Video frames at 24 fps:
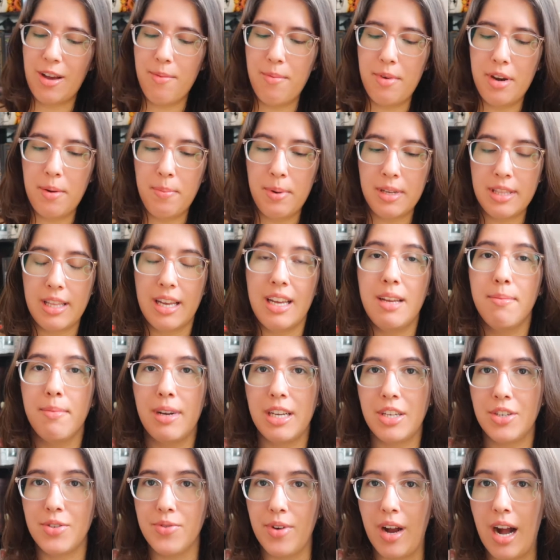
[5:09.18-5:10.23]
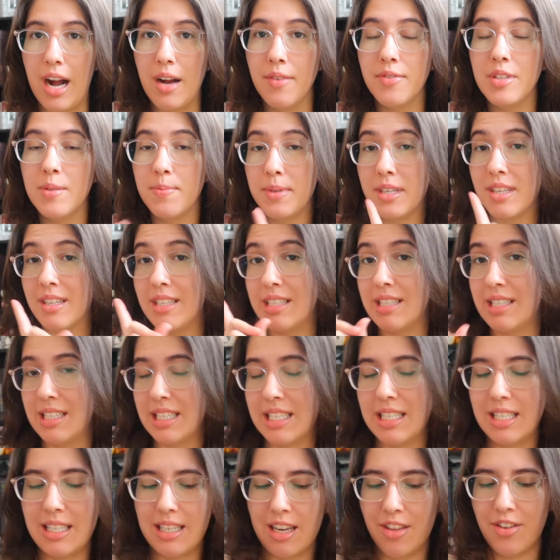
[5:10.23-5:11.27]
I'm gonna put that in my drafts because this
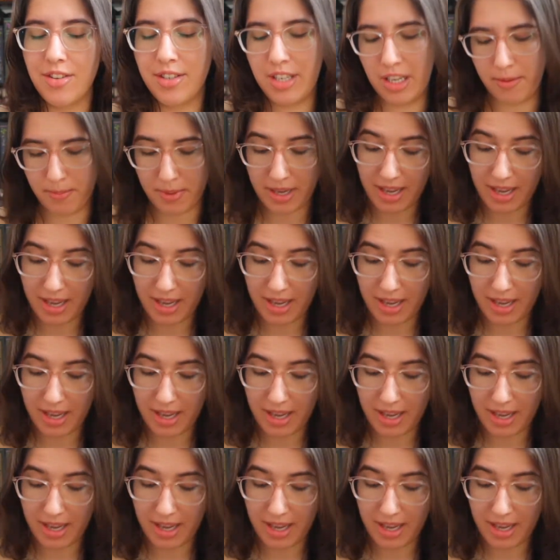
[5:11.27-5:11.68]
is another tip